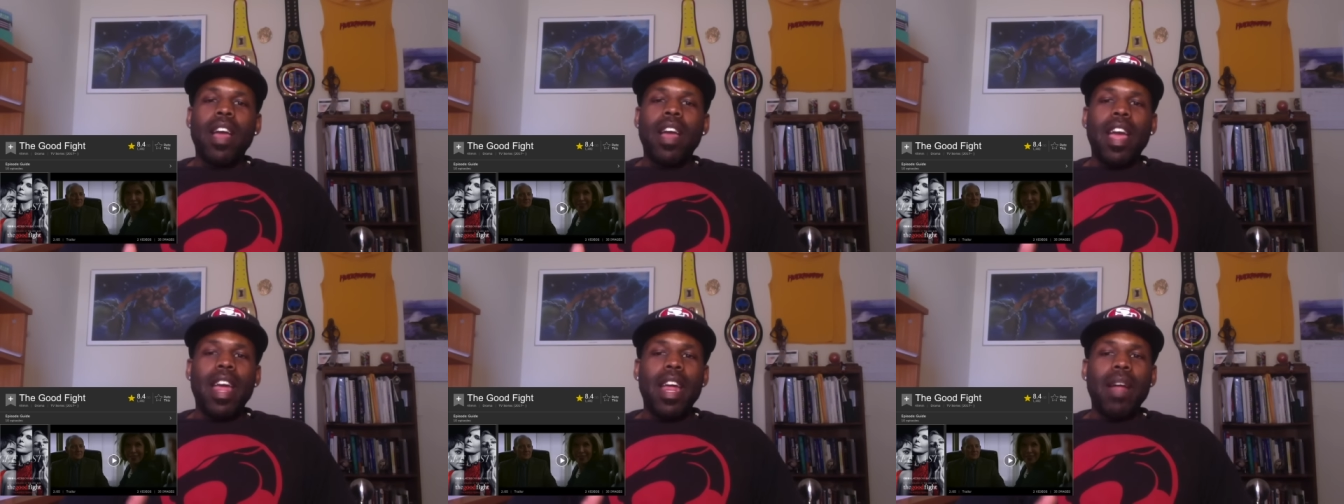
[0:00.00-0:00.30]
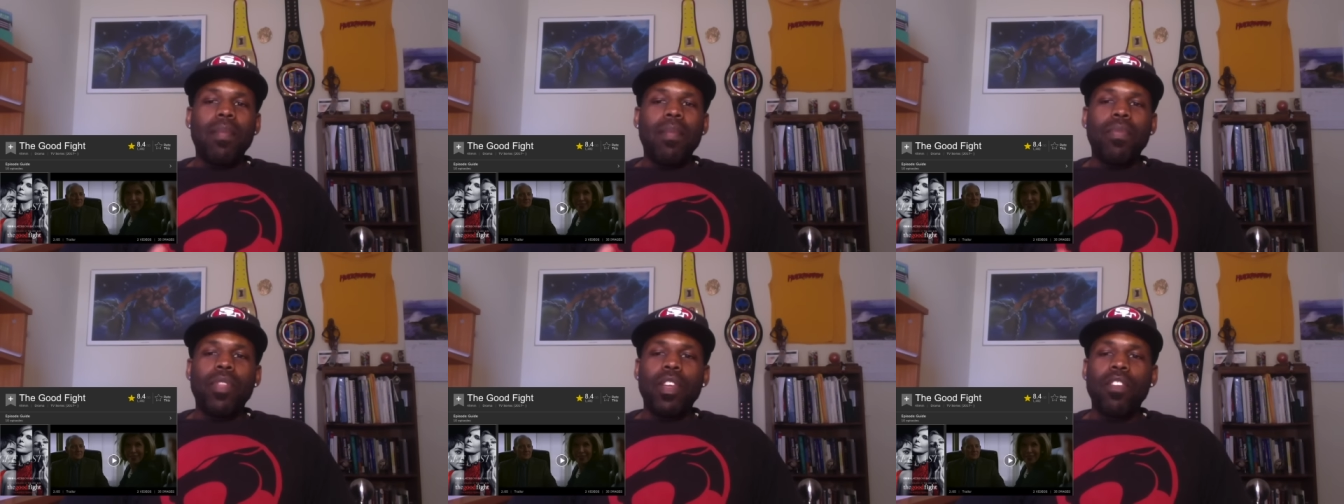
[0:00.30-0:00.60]

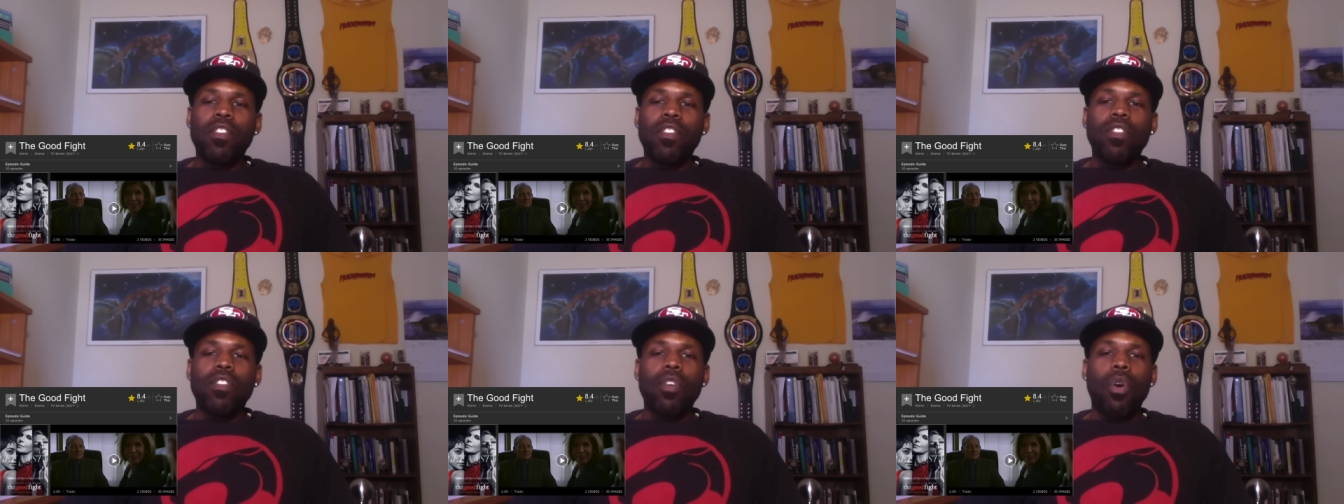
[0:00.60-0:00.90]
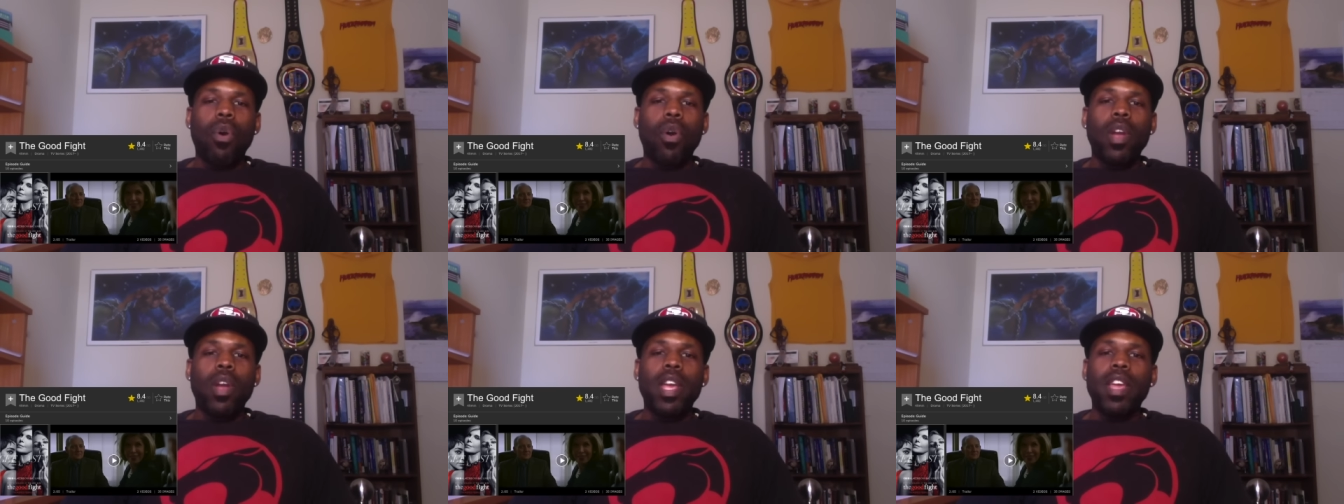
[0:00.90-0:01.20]
And this
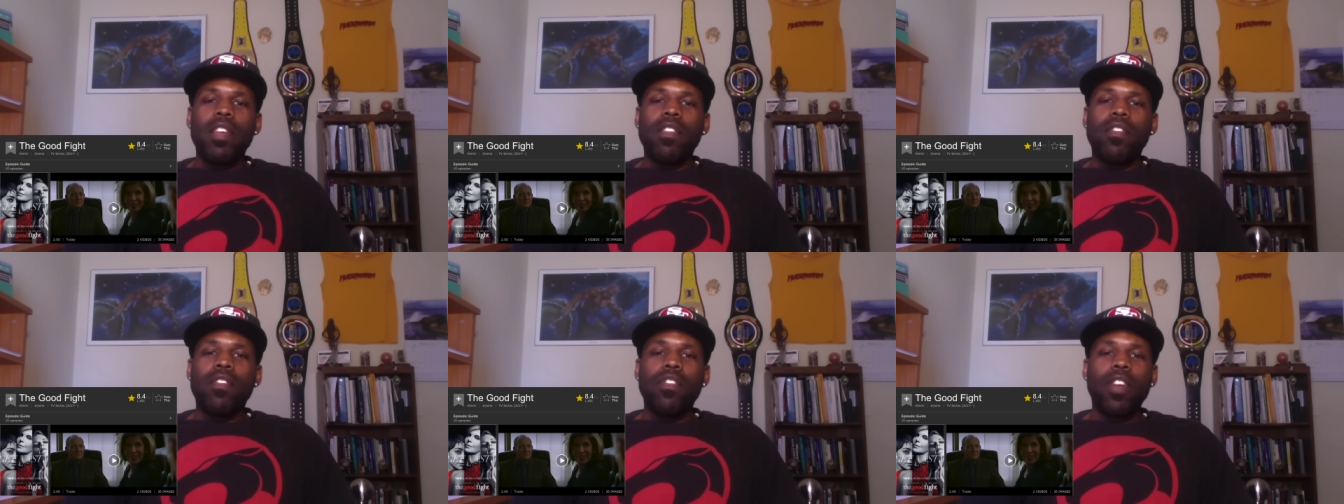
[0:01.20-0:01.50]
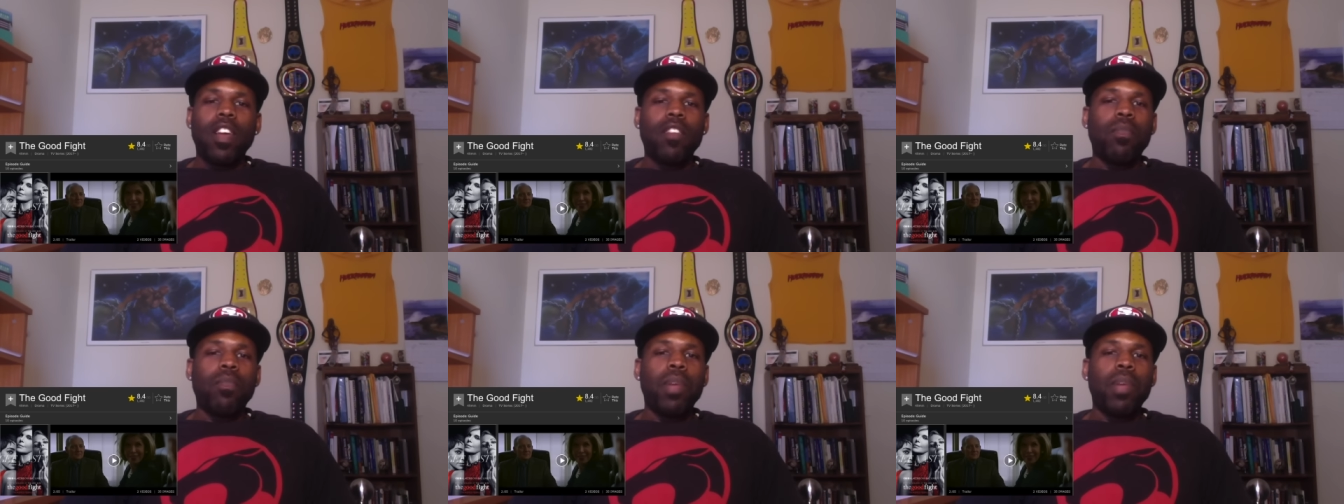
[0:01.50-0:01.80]
story is
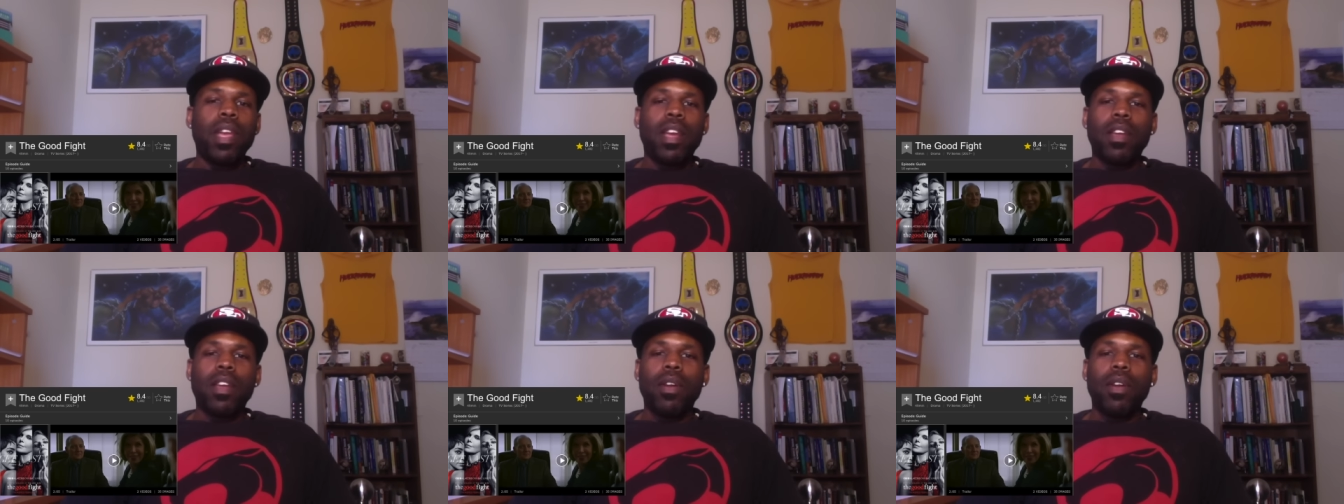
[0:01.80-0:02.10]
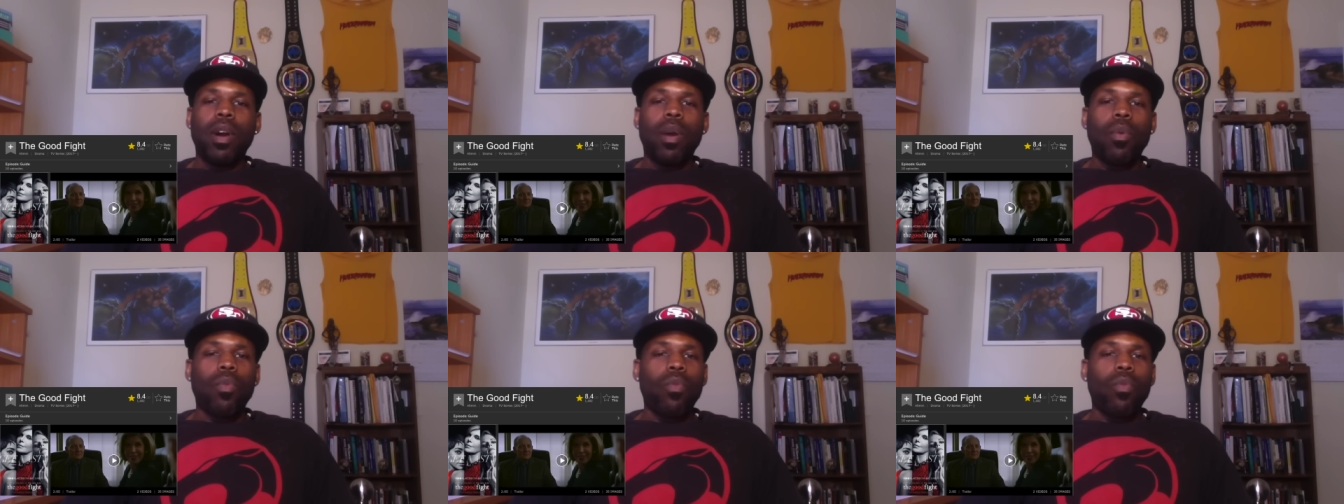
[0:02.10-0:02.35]
just picking up